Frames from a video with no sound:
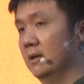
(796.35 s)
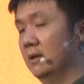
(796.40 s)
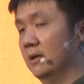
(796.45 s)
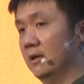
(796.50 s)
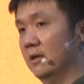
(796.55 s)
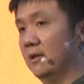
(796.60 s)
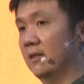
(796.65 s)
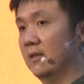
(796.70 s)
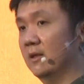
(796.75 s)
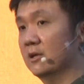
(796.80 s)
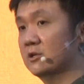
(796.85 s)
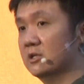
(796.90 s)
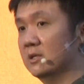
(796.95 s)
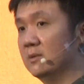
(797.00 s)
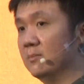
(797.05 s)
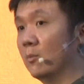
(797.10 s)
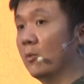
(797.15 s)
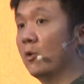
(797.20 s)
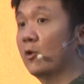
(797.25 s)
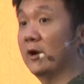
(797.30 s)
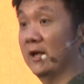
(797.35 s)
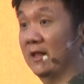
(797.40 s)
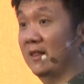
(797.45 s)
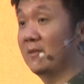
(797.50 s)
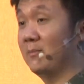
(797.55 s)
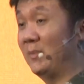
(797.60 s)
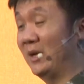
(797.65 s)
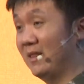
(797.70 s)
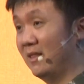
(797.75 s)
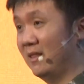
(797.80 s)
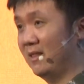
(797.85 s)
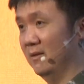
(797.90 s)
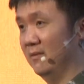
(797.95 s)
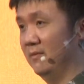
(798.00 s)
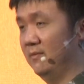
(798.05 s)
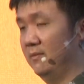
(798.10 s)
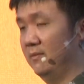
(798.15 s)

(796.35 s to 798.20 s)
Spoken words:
is actually more expensive